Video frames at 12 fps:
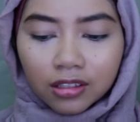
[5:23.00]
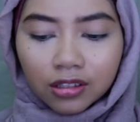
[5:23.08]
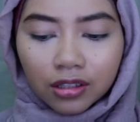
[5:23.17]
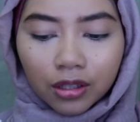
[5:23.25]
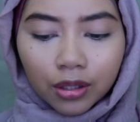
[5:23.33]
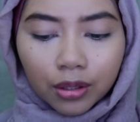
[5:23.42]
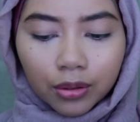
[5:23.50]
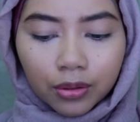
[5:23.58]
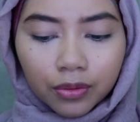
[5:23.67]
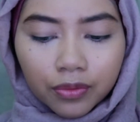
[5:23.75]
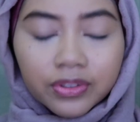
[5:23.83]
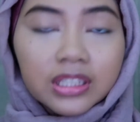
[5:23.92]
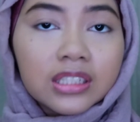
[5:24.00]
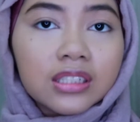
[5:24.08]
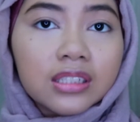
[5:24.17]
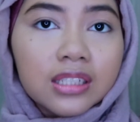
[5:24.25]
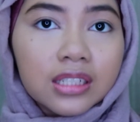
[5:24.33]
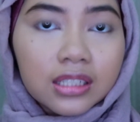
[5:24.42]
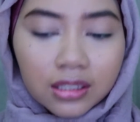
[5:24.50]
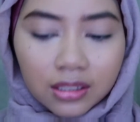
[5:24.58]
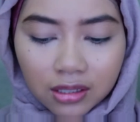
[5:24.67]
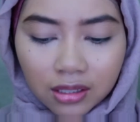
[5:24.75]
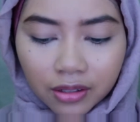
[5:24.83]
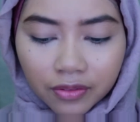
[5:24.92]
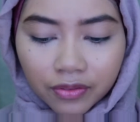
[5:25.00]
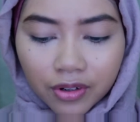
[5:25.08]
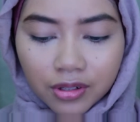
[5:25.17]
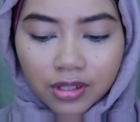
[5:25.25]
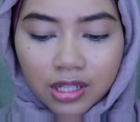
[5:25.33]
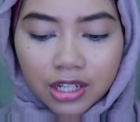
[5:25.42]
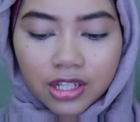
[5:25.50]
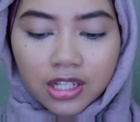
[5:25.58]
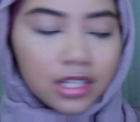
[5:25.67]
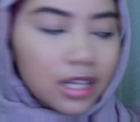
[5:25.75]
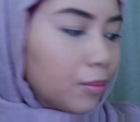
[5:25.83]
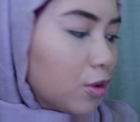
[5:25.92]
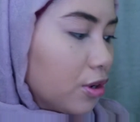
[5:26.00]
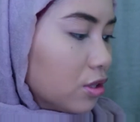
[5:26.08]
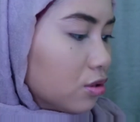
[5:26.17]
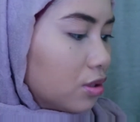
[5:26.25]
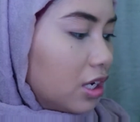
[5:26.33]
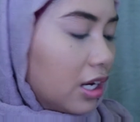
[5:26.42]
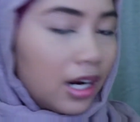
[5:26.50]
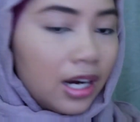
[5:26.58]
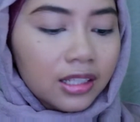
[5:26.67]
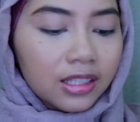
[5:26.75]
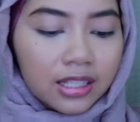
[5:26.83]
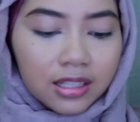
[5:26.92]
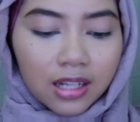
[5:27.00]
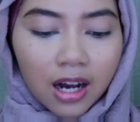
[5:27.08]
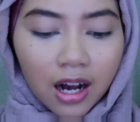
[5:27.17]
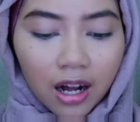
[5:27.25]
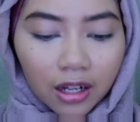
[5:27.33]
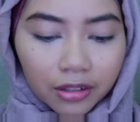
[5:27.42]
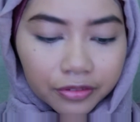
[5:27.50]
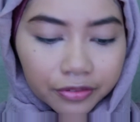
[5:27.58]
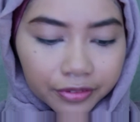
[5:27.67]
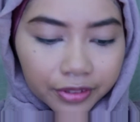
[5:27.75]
So with this false lashes, I'm going to cut it half.